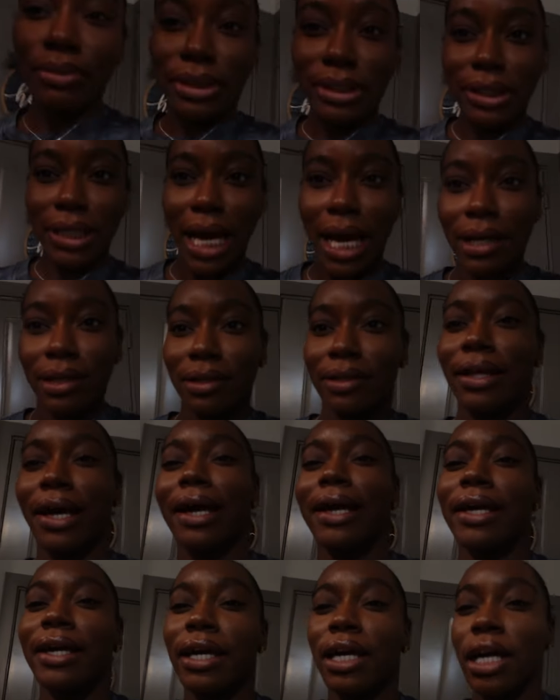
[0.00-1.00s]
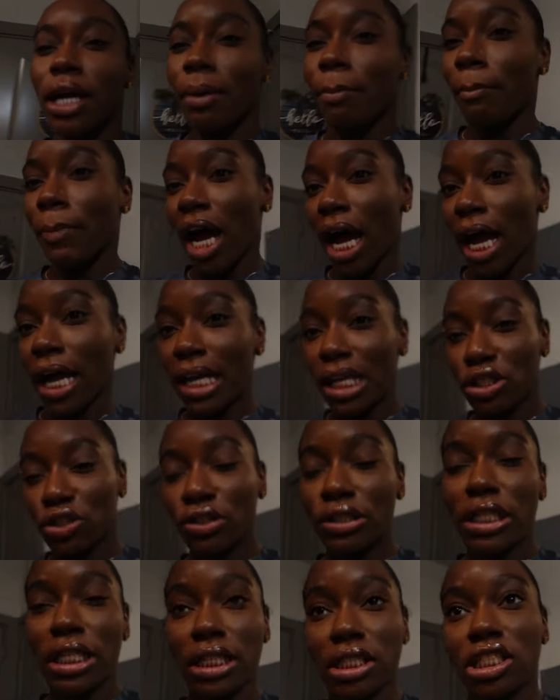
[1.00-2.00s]
was kind of like my
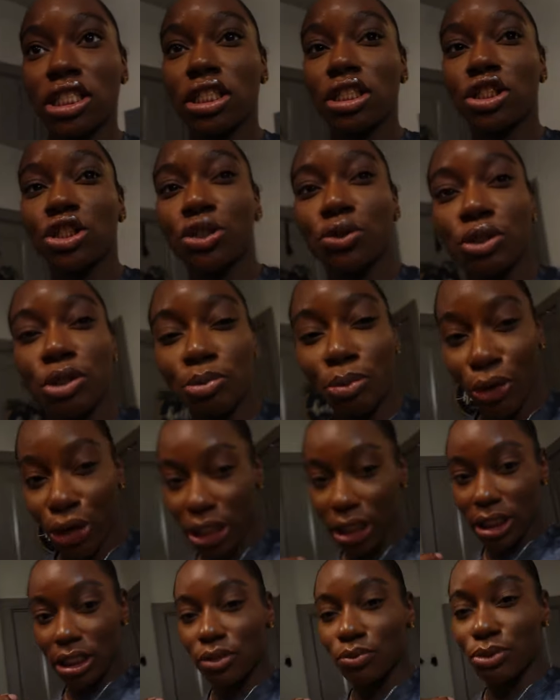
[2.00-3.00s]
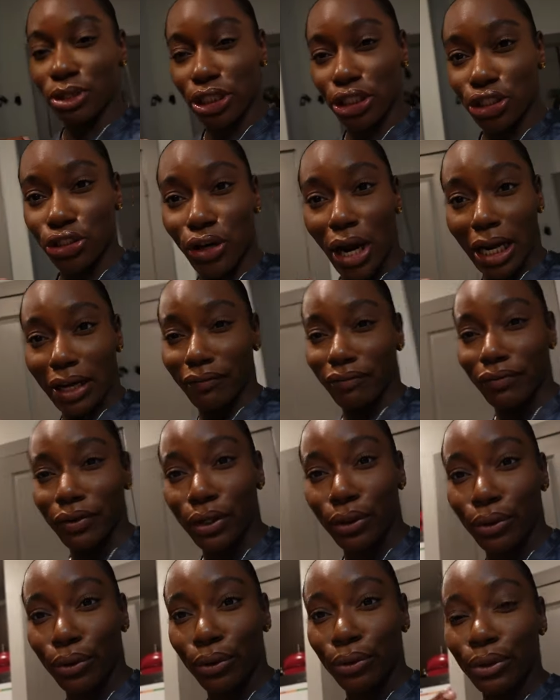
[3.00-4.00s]
introduction to sports was track and
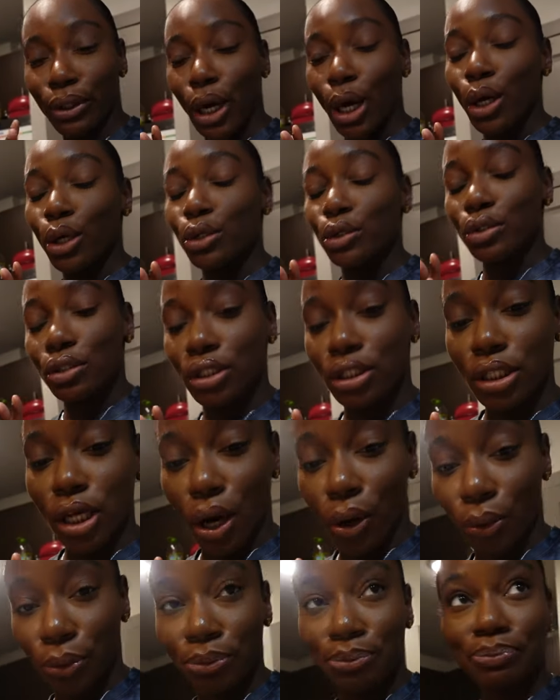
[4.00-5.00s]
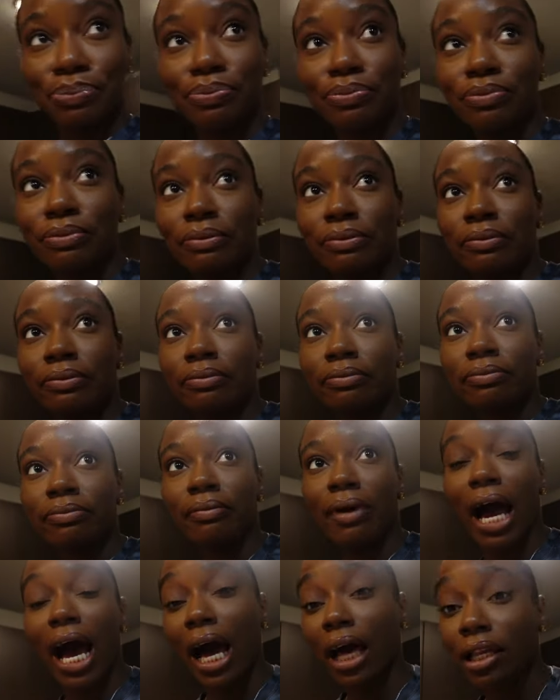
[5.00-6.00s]
field. So
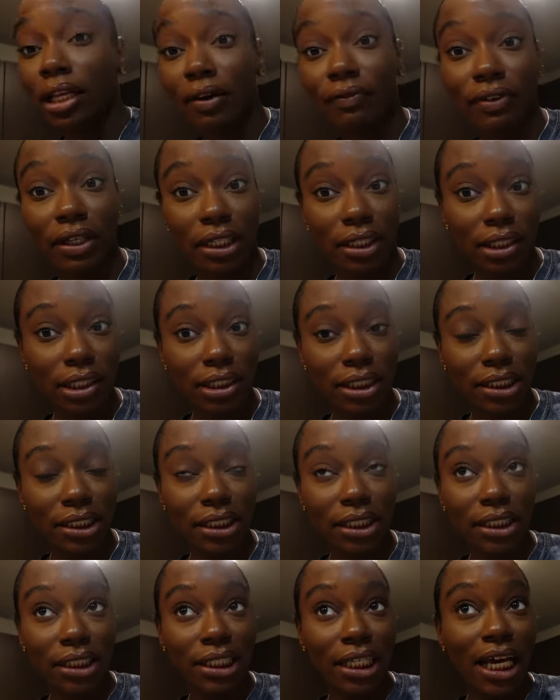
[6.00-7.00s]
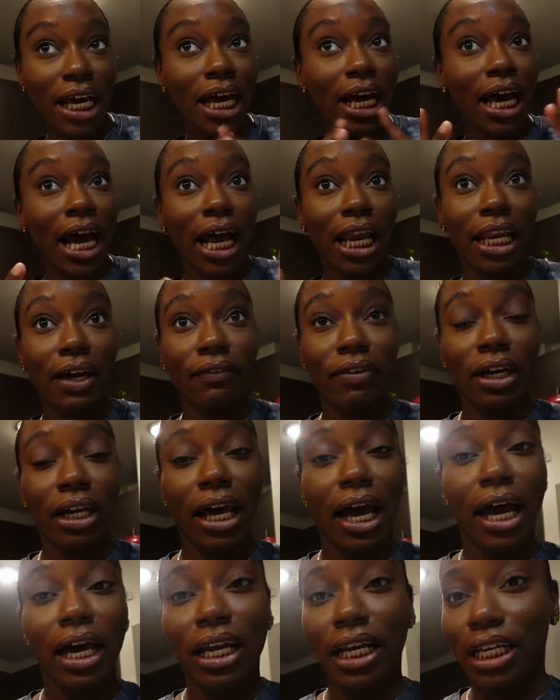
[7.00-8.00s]
I love this. I love it a
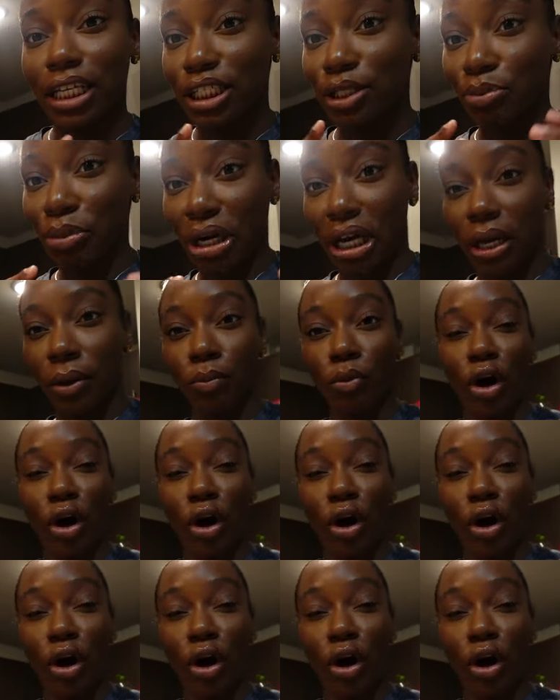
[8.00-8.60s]
lot. It is bringing